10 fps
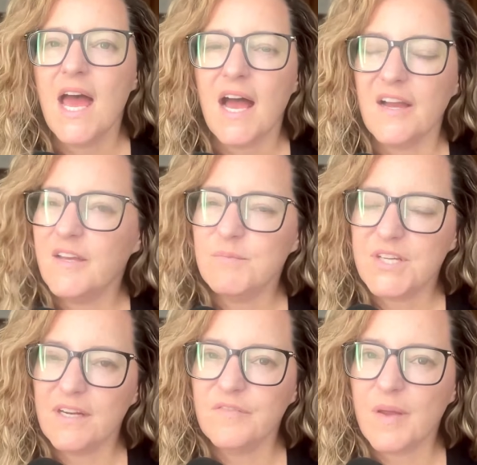Hi, I'm
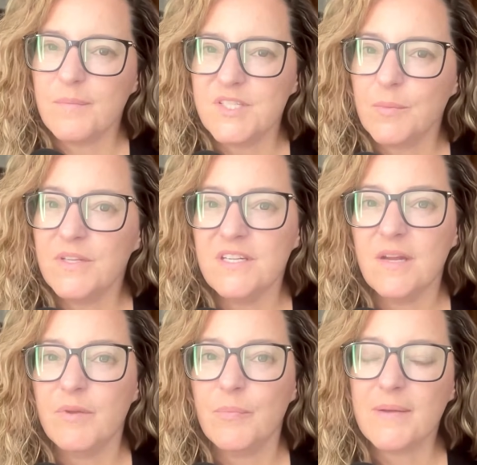Shannon from
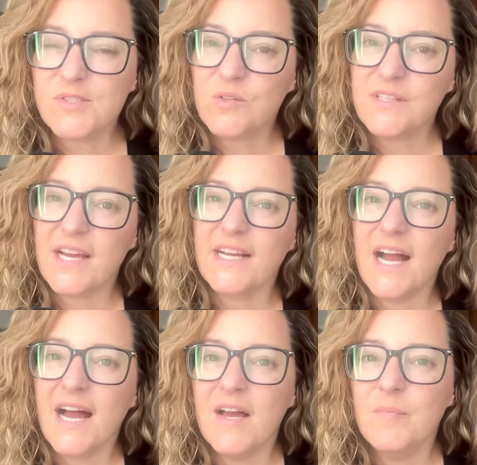
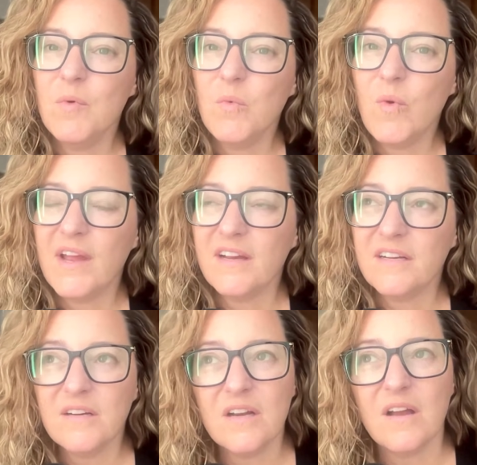WDWprepschool.com,
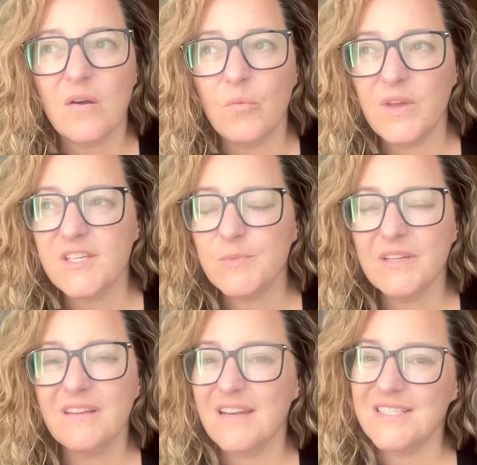where we spend
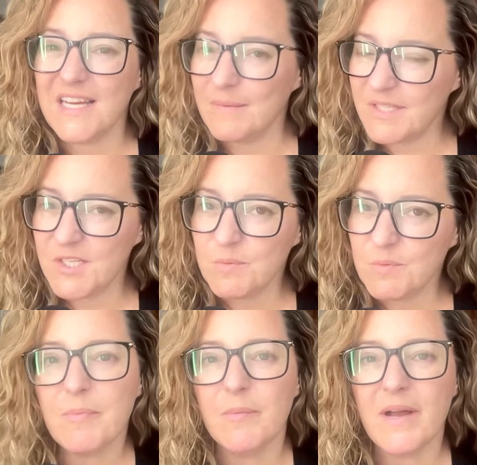a lot of time teaching
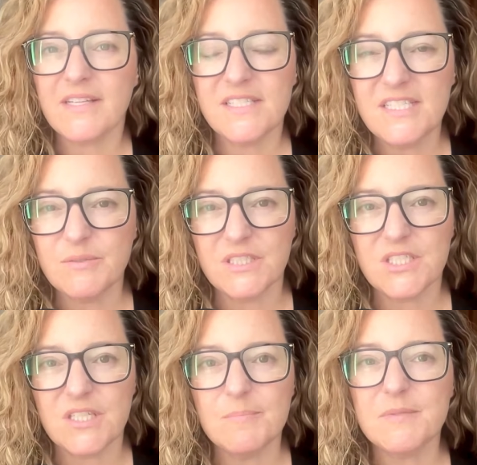people about Disney World
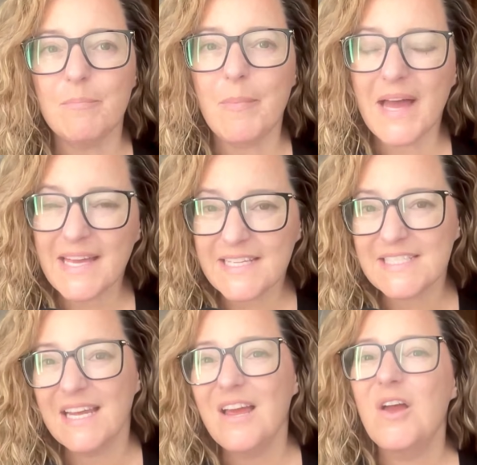trips, but
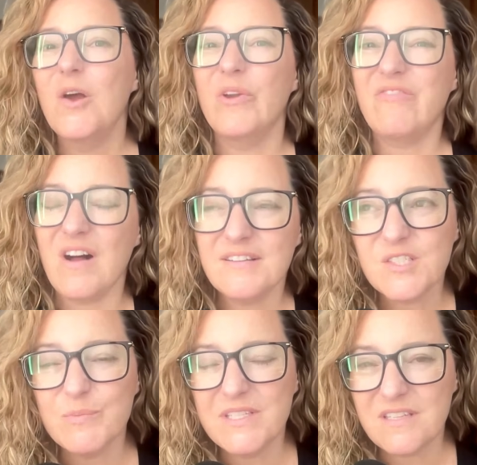we've also
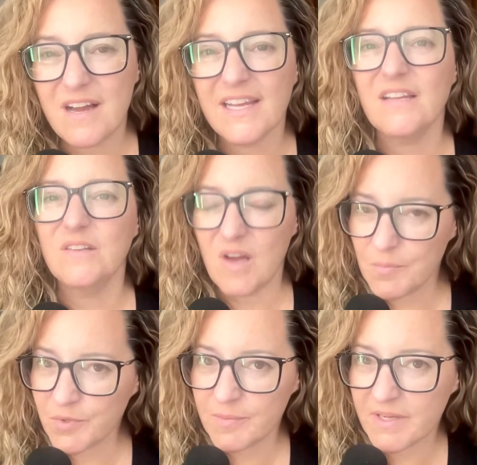been talking a lot
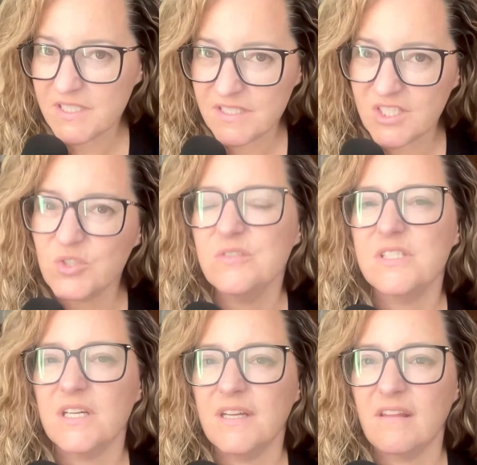more about Disney Cruise
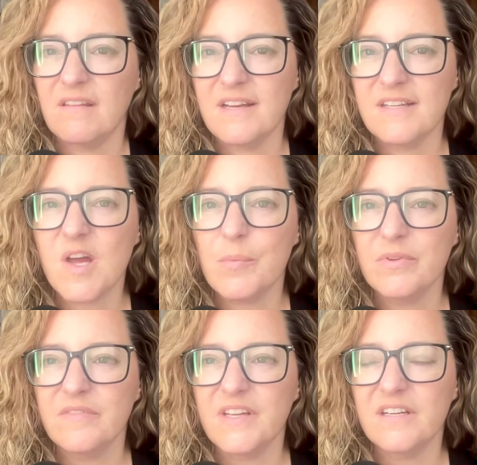Line in the last couple
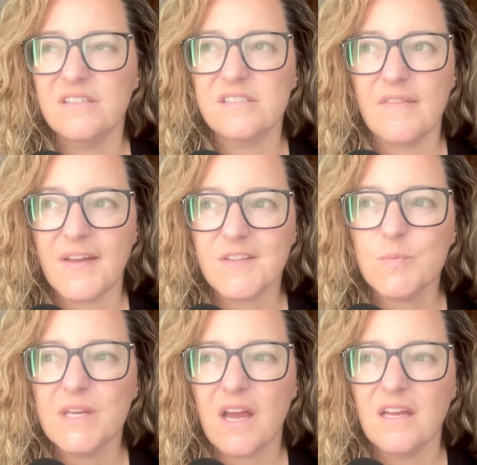of years, and that's
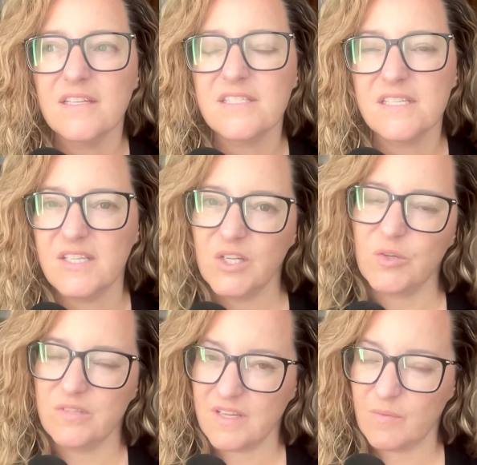because Disney
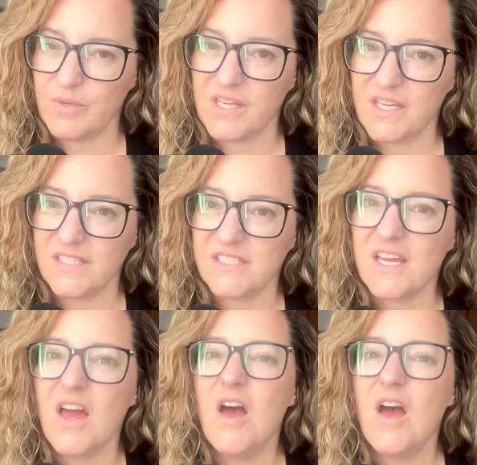Cruise Line bookings